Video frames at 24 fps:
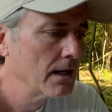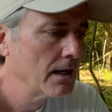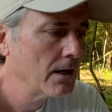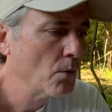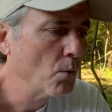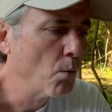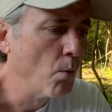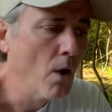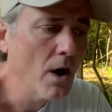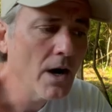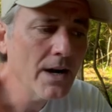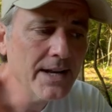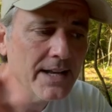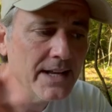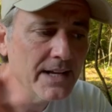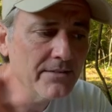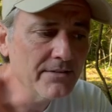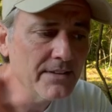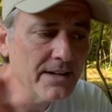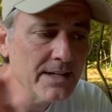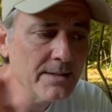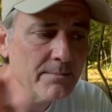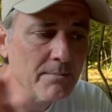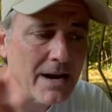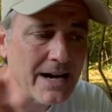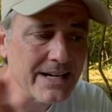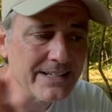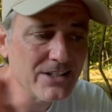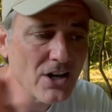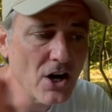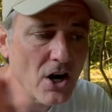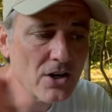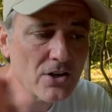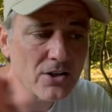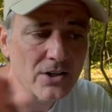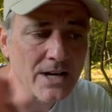One evening, my
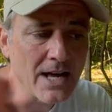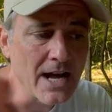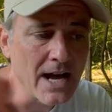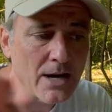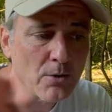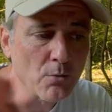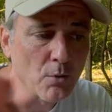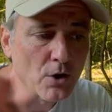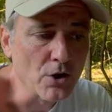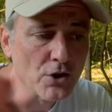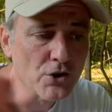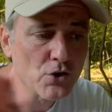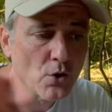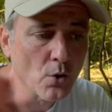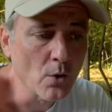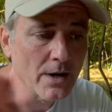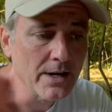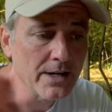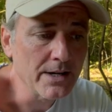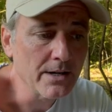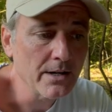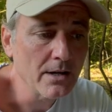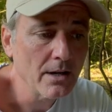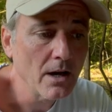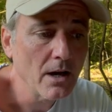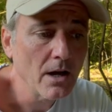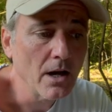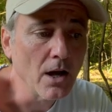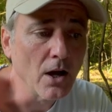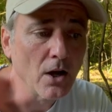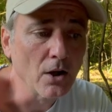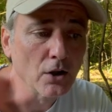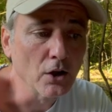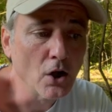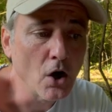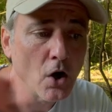daughter and I were enjoying
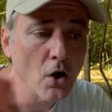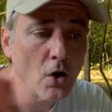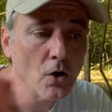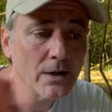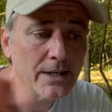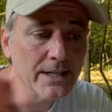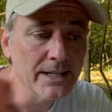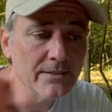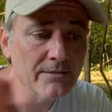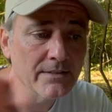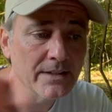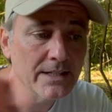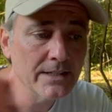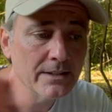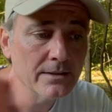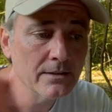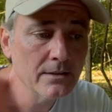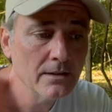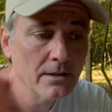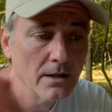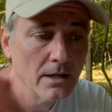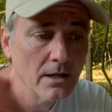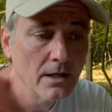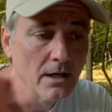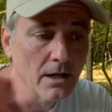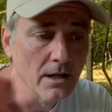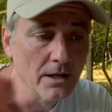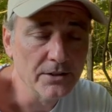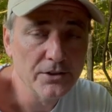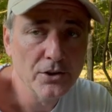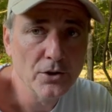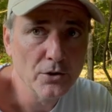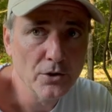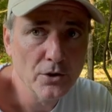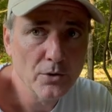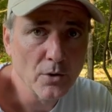a long evening uh,
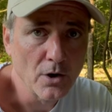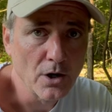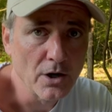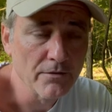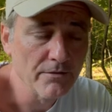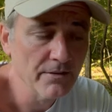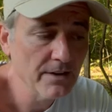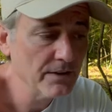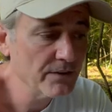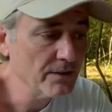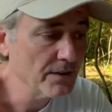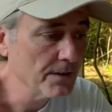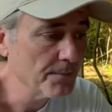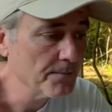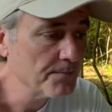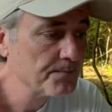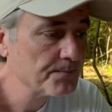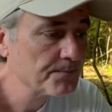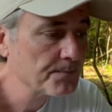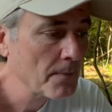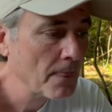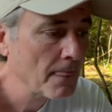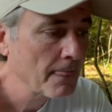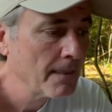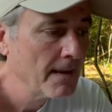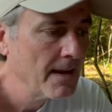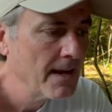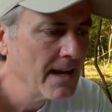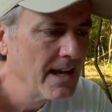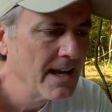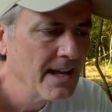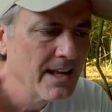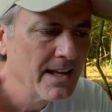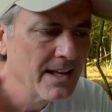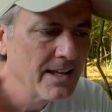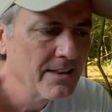due to her visit.
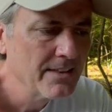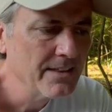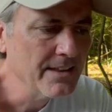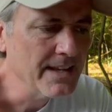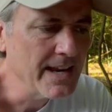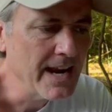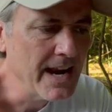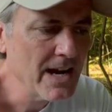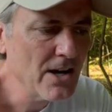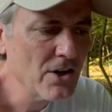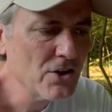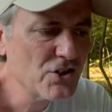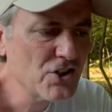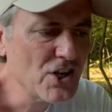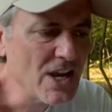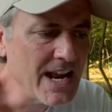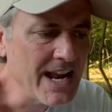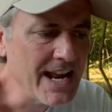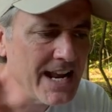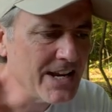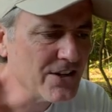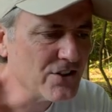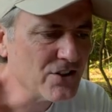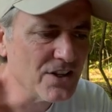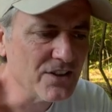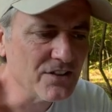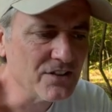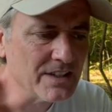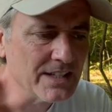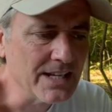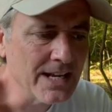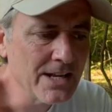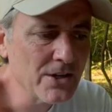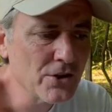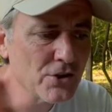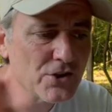The air changed as
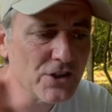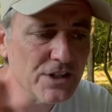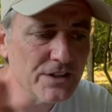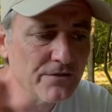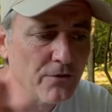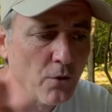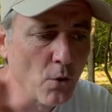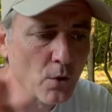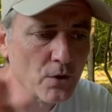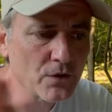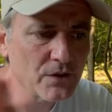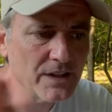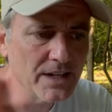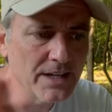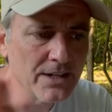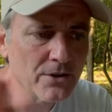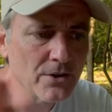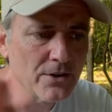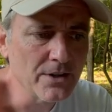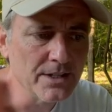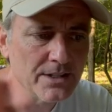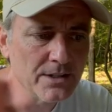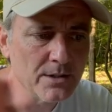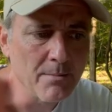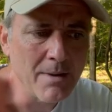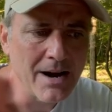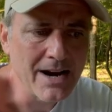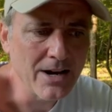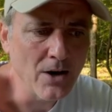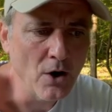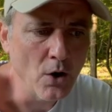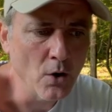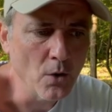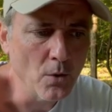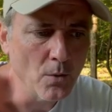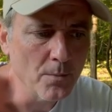an energy force entered into my
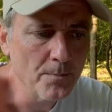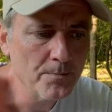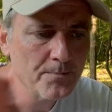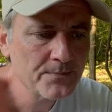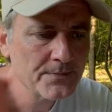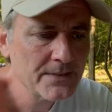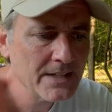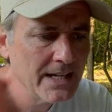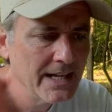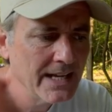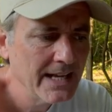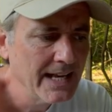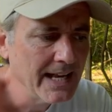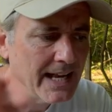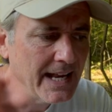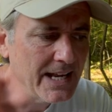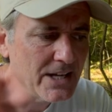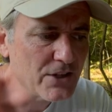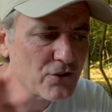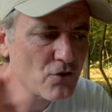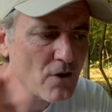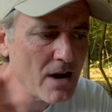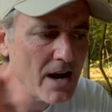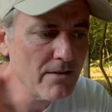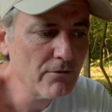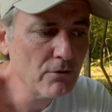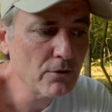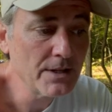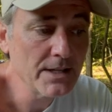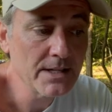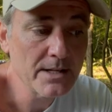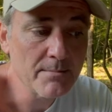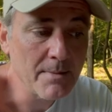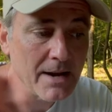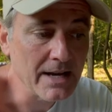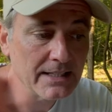home. It traveled
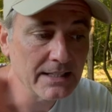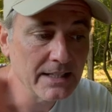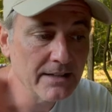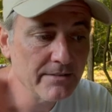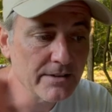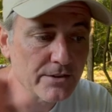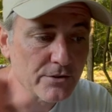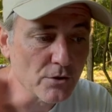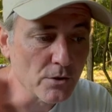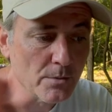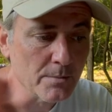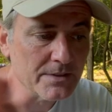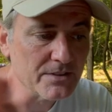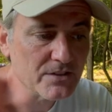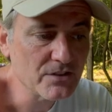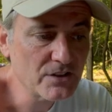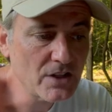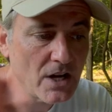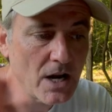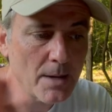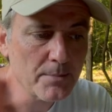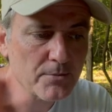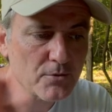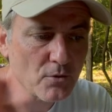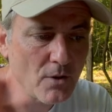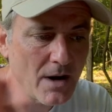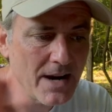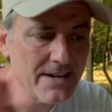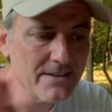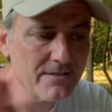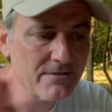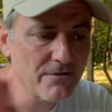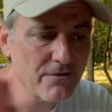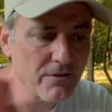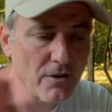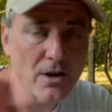into my living room and stopped right
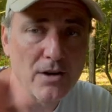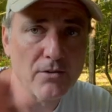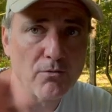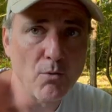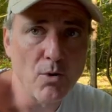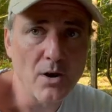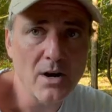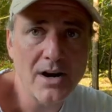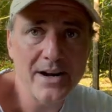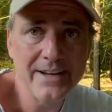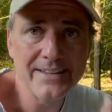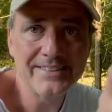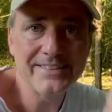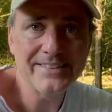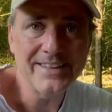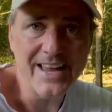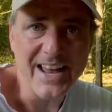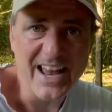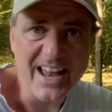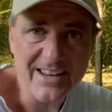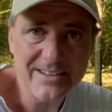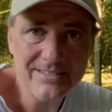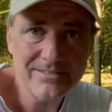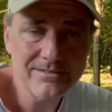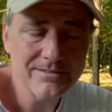in front of where I sat.